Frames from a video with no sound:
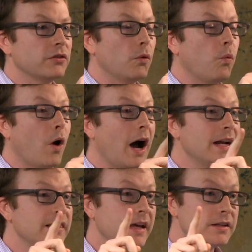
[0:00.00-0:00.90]
to
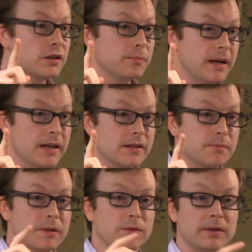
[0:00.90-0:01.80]
widen that space
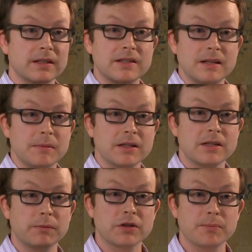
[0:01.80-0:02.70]
between the
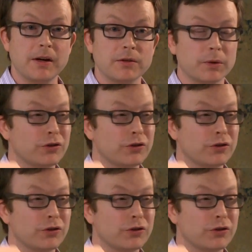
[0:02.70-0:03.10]
stimulus and response.